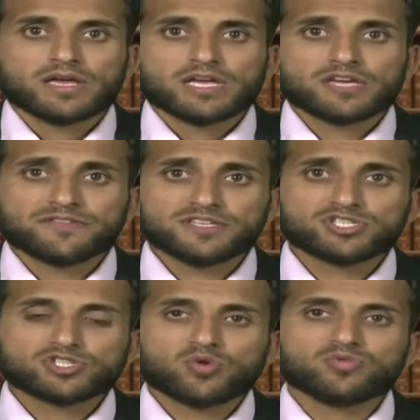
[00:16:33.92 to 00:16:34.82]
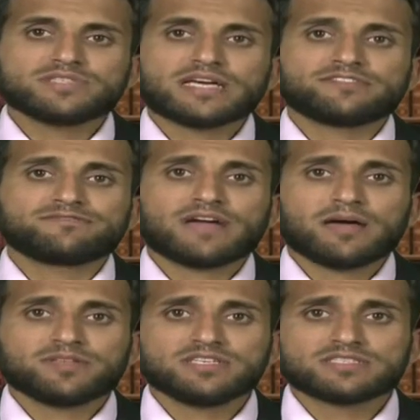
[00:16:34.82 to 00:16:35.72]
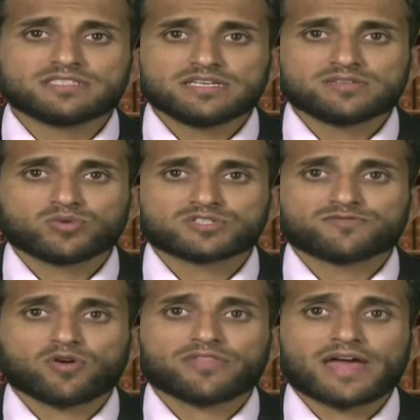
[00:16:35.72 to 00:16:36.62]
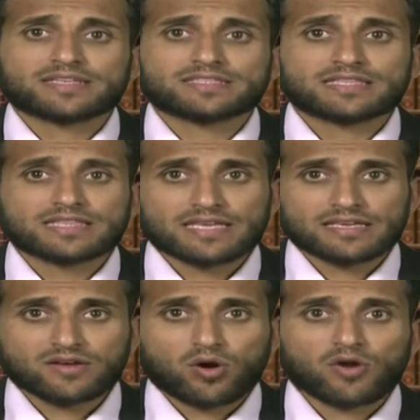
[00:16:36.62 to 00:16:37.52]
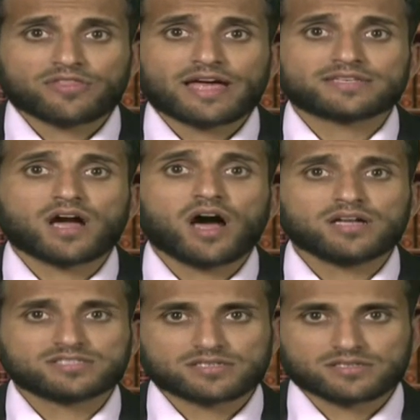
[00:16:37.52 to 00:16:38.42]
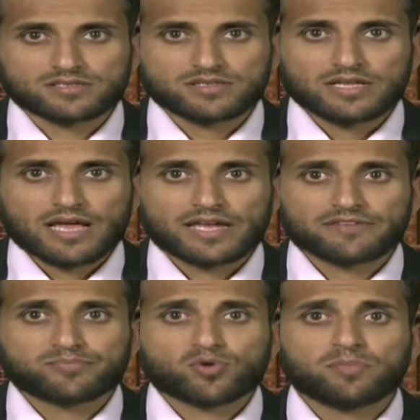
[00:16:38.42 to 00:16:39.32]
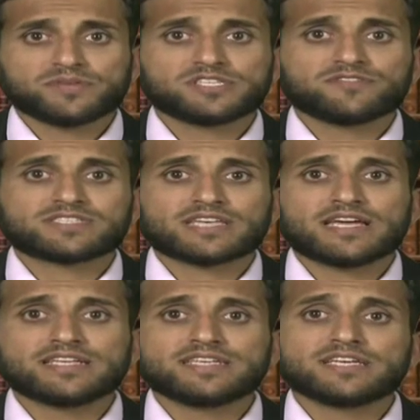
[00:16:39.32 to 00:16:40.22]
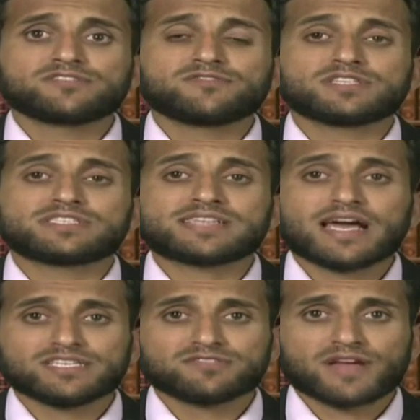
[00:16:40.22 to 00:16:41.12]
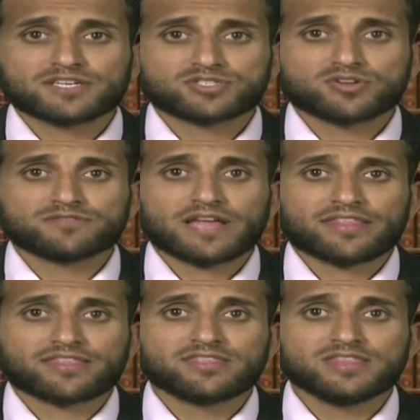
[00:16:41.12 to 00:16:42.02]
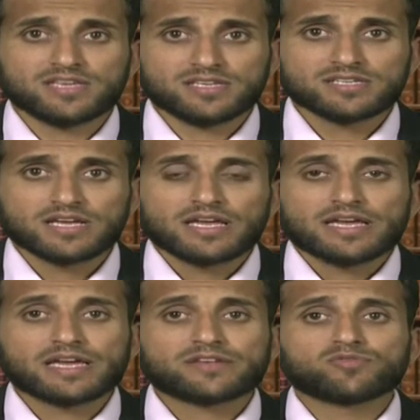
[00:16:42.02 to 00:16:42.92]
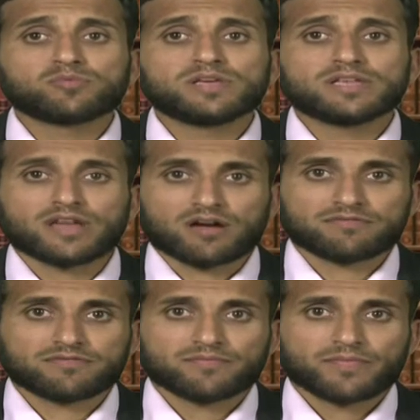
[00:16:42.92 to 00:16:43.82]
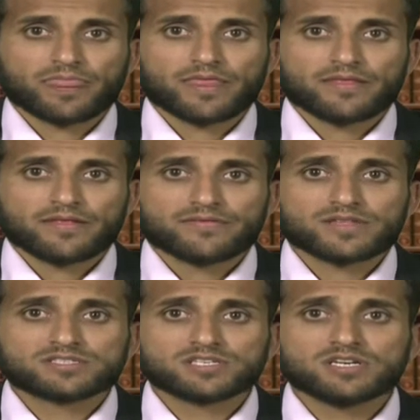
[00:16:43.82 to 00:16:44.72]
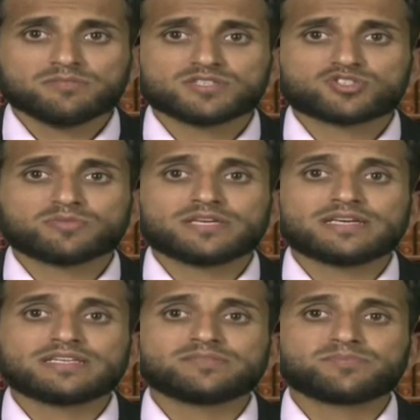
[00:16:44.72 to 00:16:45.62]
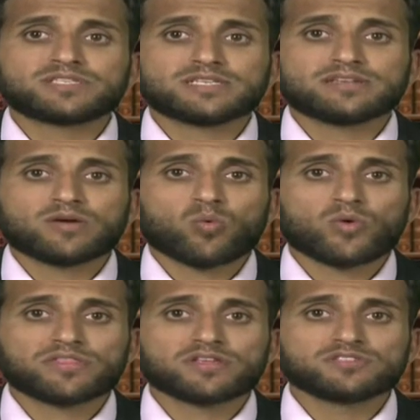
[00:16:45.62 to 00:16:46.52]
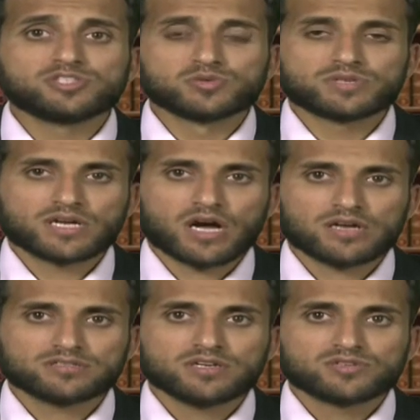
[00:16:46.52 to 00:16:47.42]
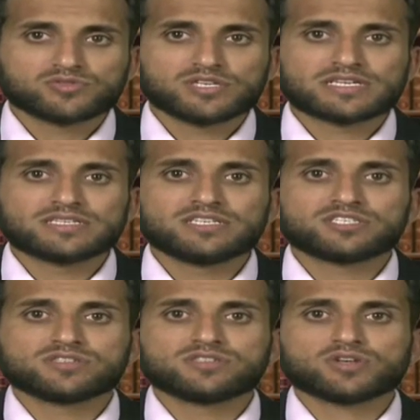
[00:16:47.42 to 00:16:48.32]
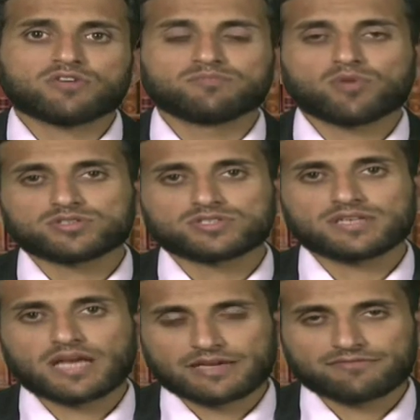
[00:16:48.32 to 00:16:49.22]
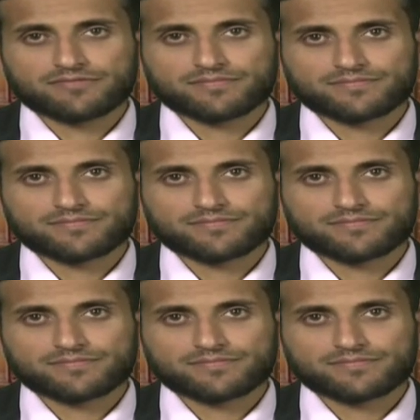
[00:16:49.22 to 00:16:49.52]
If it is shown that the family's need was for that thing or that article, and if property was alienated for the satisfaction of that need, it would be enough. The term is to be interpreted with due regard to the conditions of modern life.